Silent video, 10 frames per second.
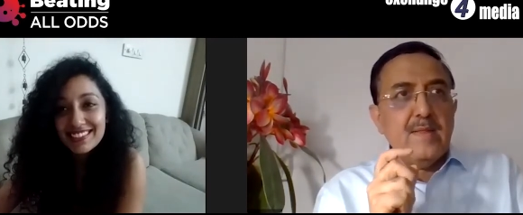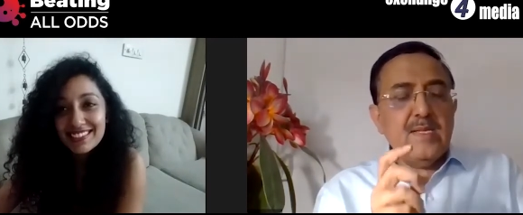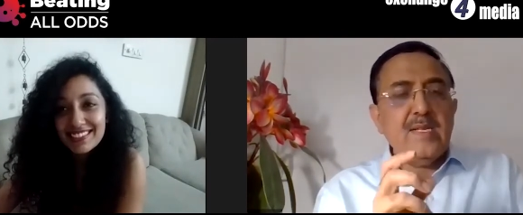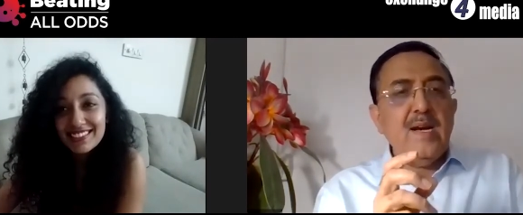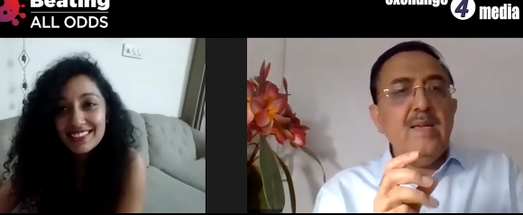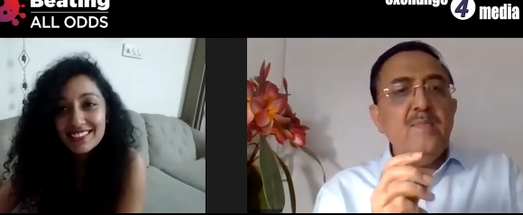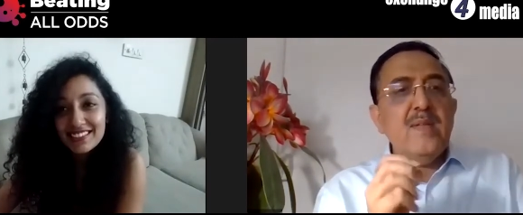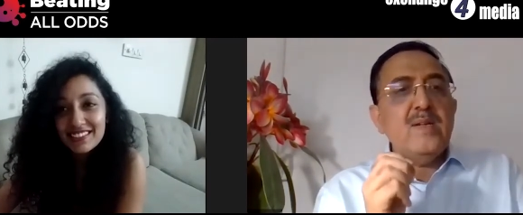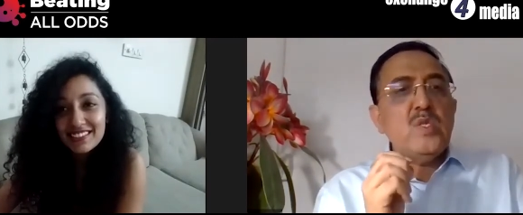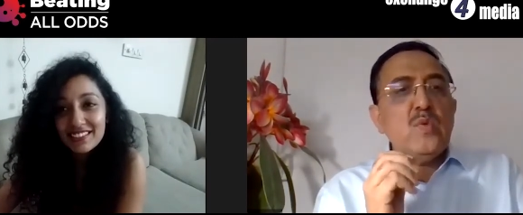Speaker 1: the time
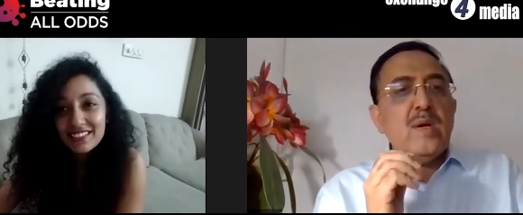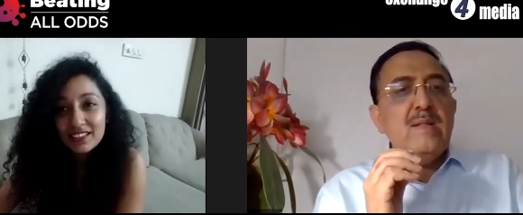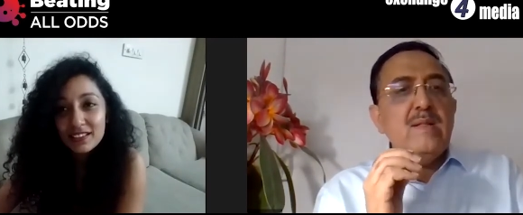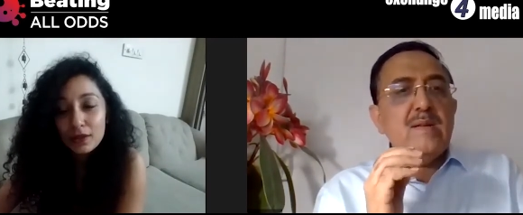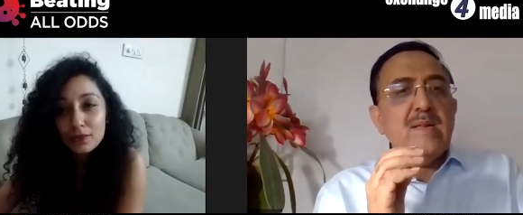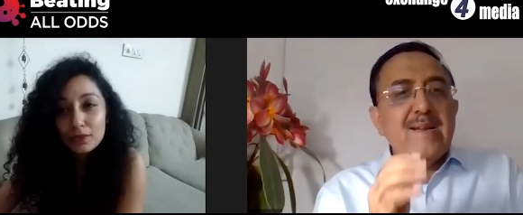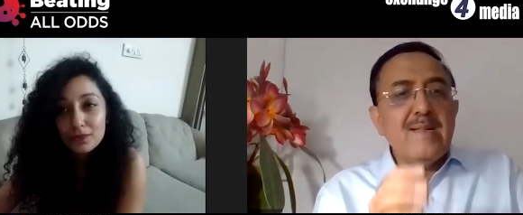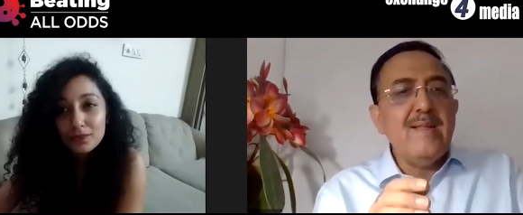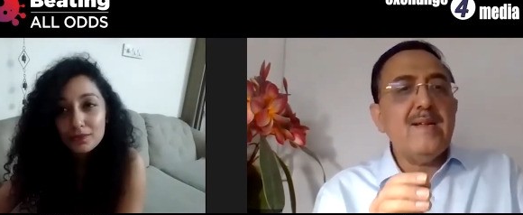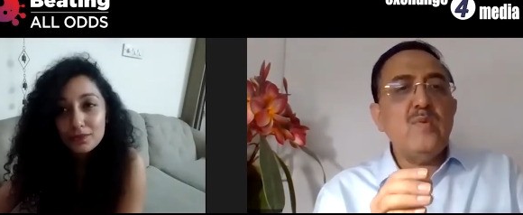that you can
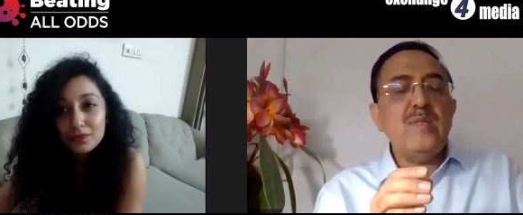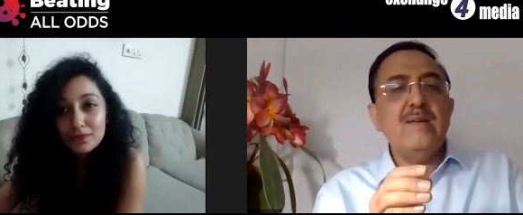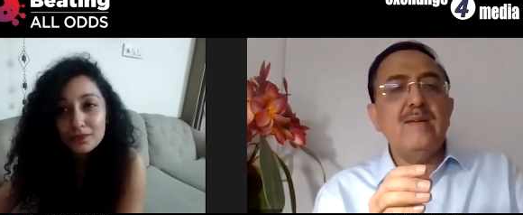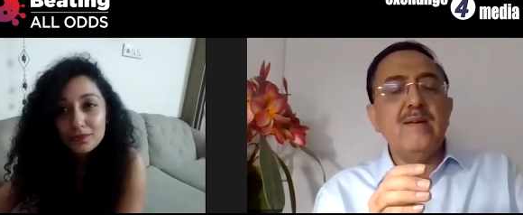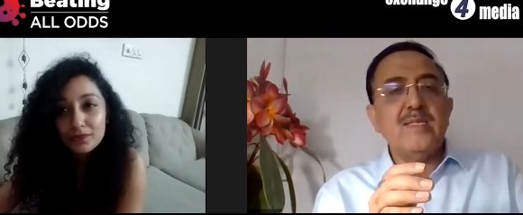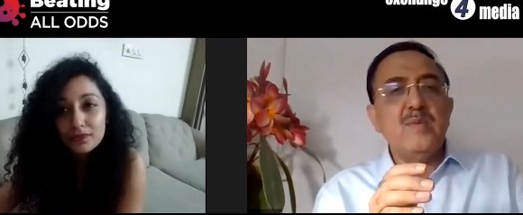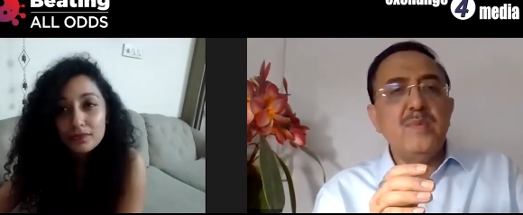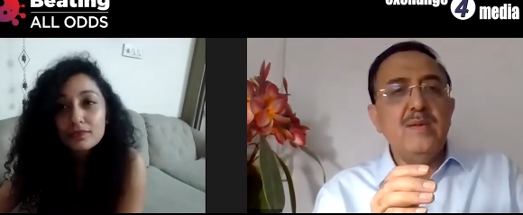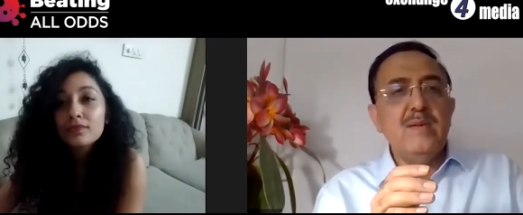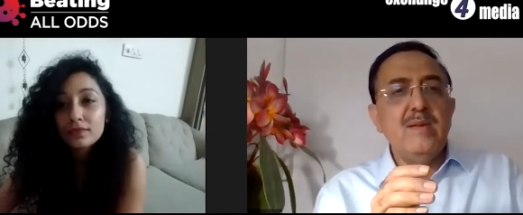reconnect with the
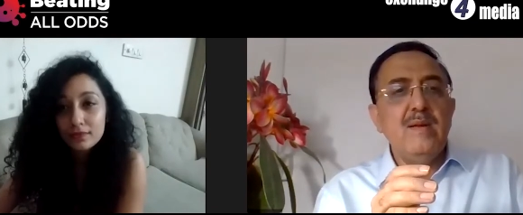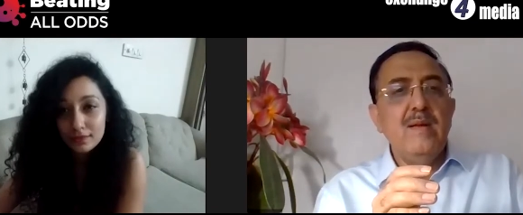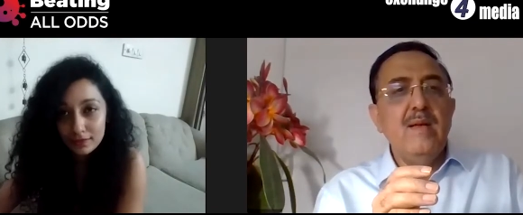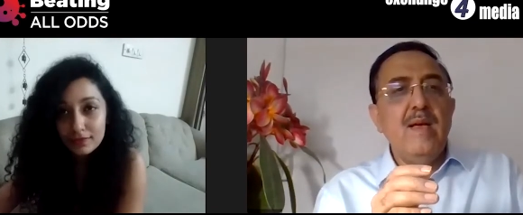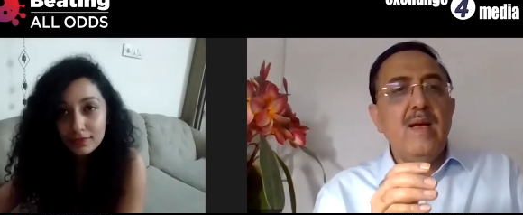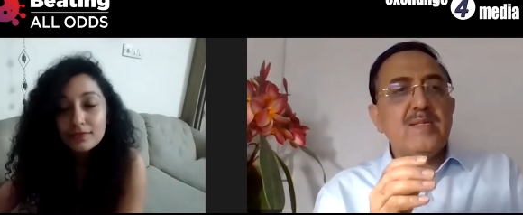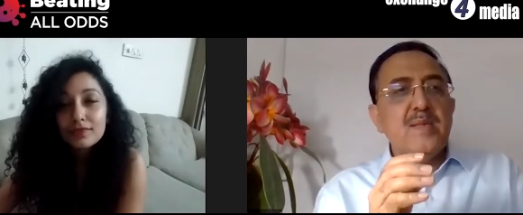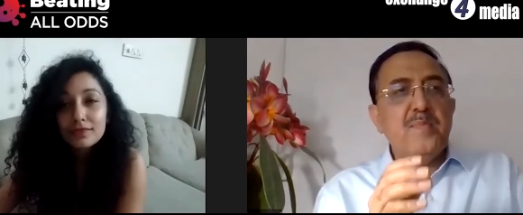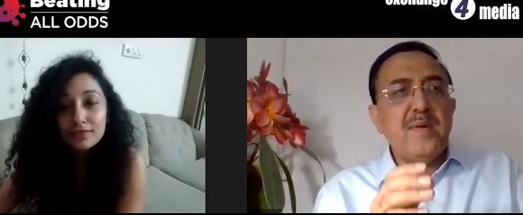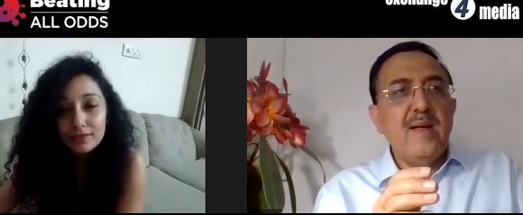customer as
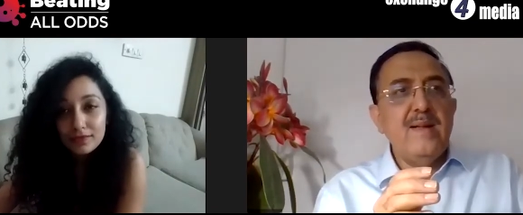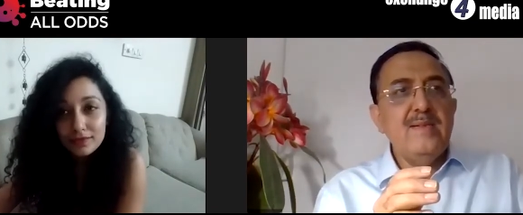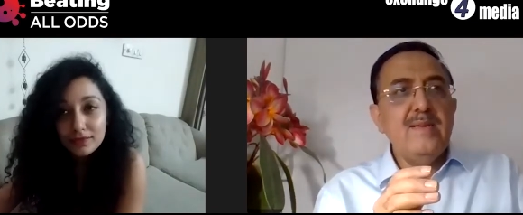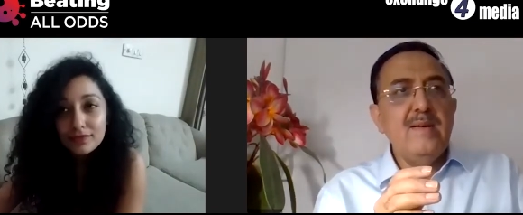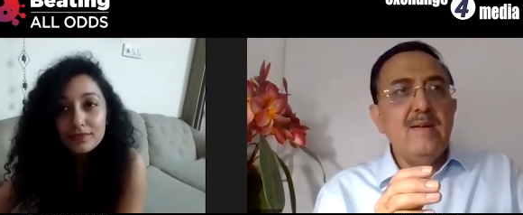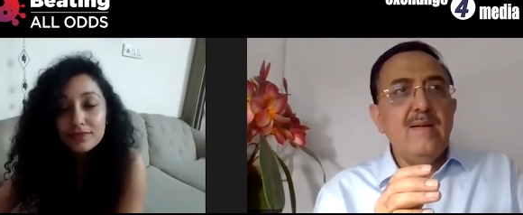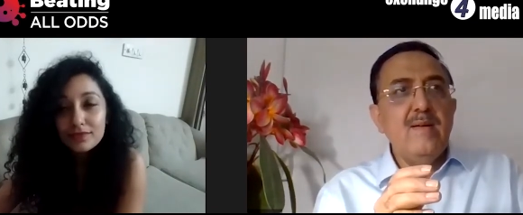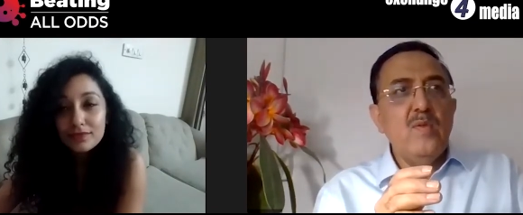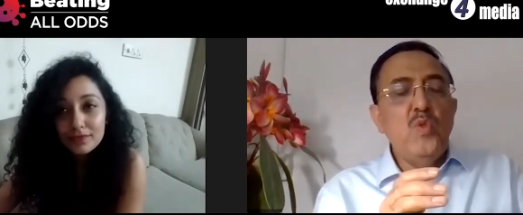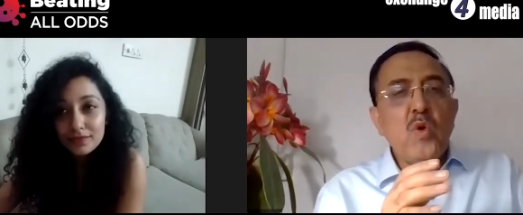a brand.
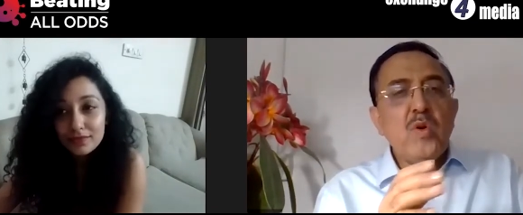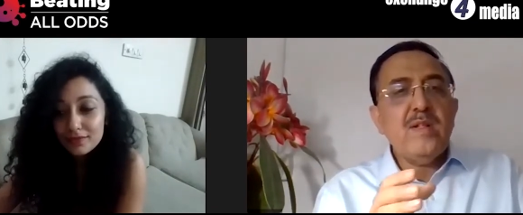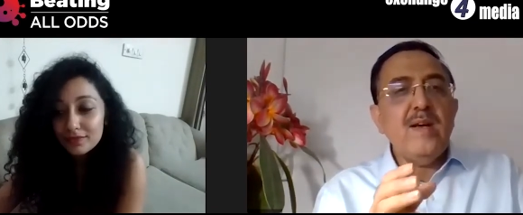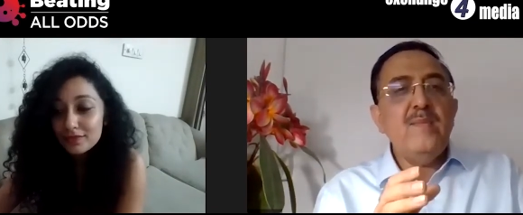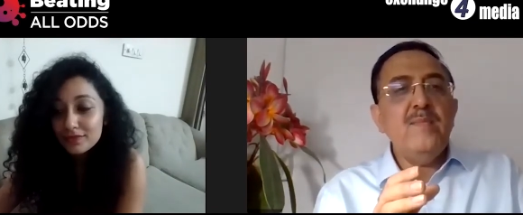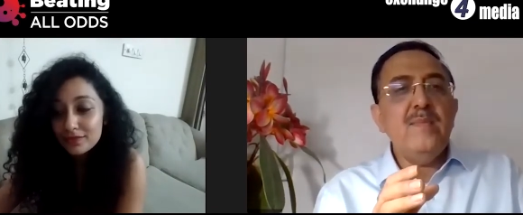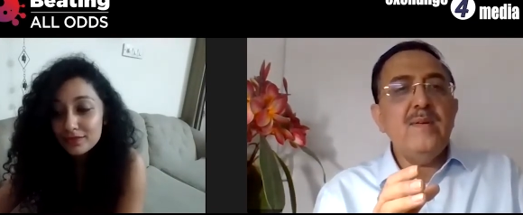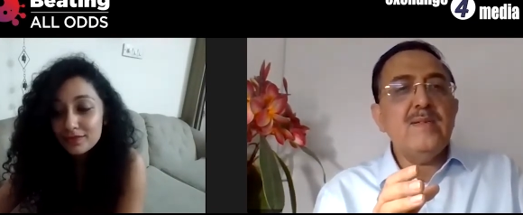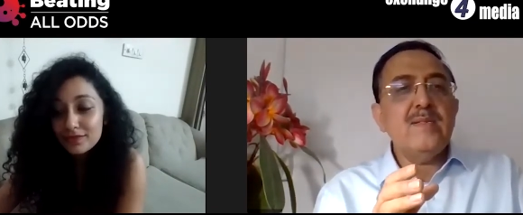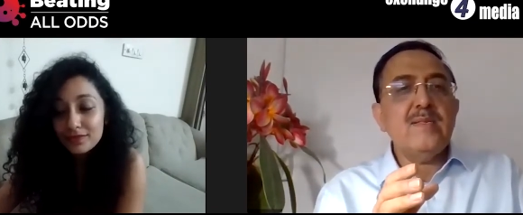No time
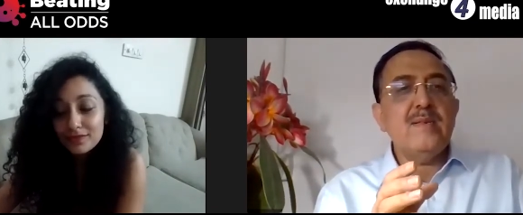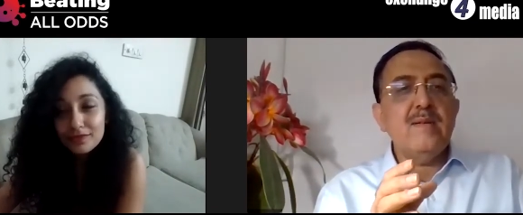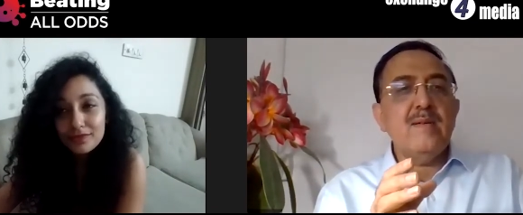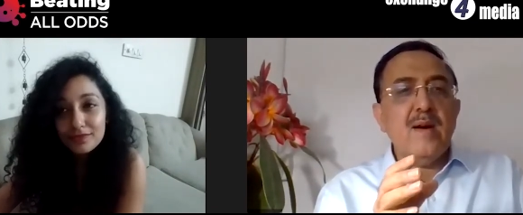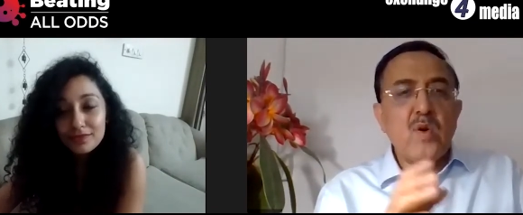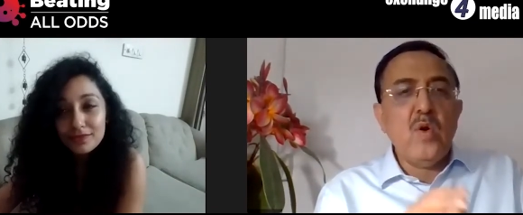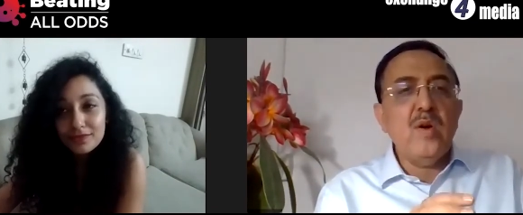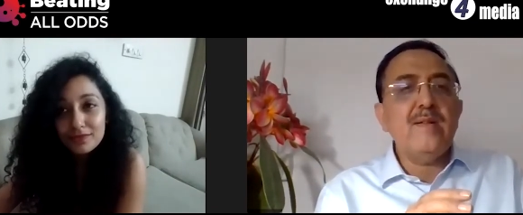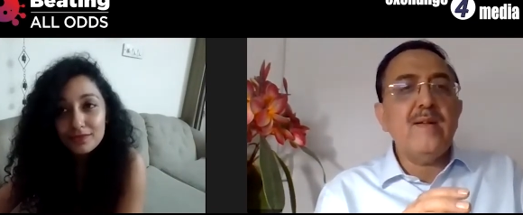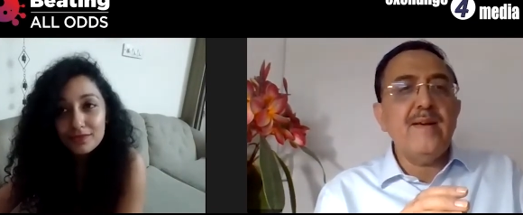is a
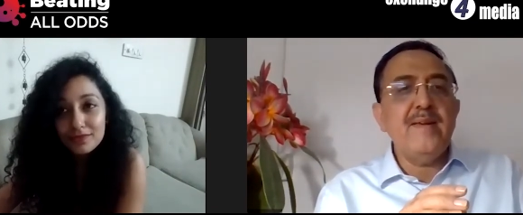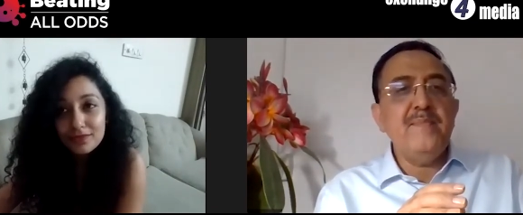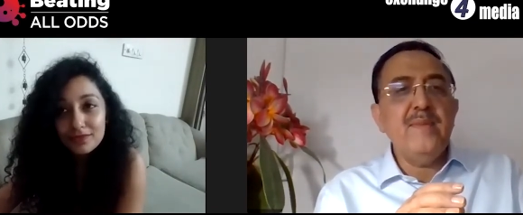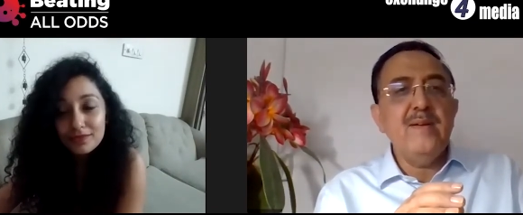wrong time